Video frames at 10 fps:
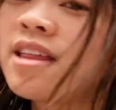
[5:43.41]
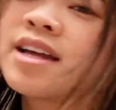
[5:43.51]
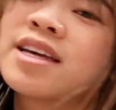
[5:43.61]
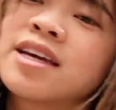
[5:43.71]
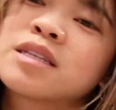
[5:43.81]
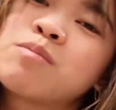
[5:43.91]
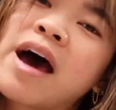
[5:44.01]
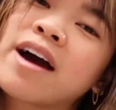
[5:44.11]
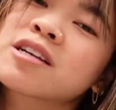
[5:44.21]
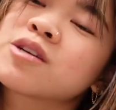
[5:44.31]
that he gets
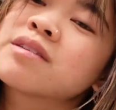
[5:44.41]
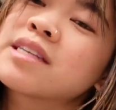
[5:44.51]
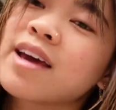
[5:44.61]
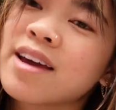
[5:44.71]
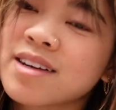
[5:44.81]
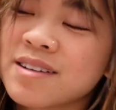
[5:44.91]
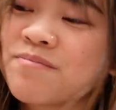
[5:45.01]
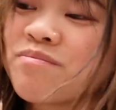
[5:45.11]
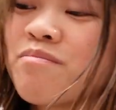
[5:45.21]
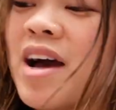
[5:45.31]
back, so it's like
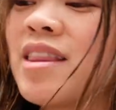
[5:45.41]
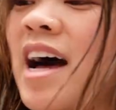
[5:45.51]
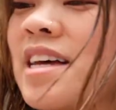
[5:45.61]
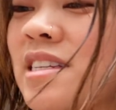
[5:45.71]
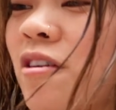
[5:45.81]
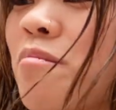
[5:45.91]
my last little